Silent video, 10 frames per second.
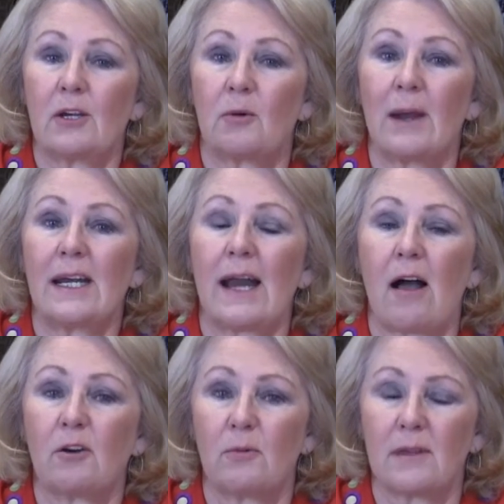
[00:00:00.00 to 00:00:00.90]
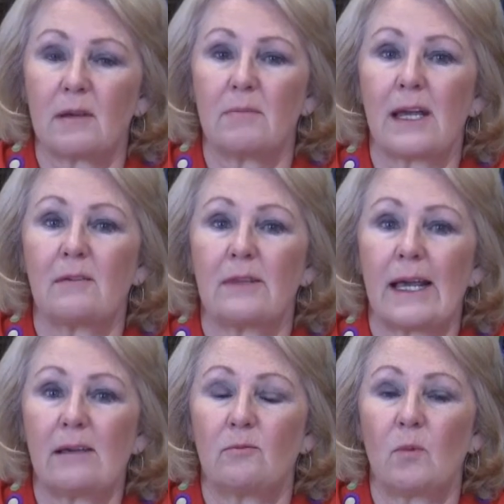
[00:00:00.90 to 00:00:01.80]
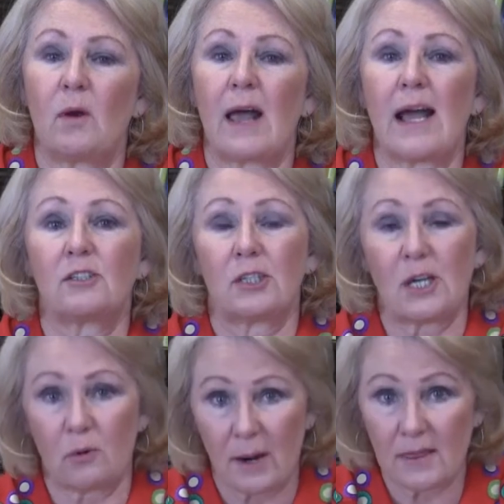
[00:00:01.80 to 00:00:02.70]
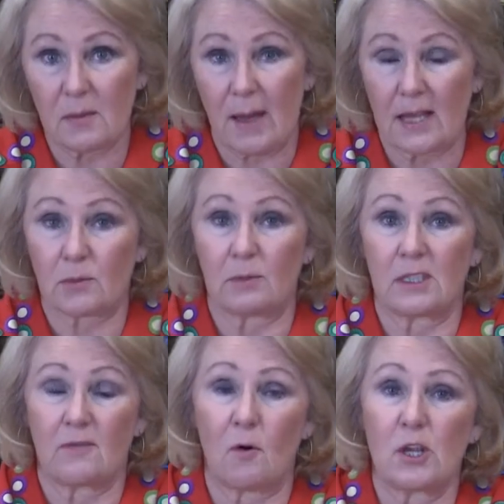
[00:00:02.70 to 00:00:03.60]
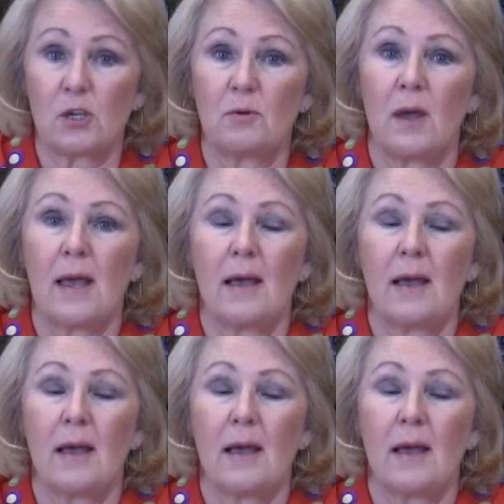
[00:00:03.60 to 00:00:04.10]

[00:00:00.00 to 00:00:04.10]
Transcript: create an algorithm that will actually create the passwords for you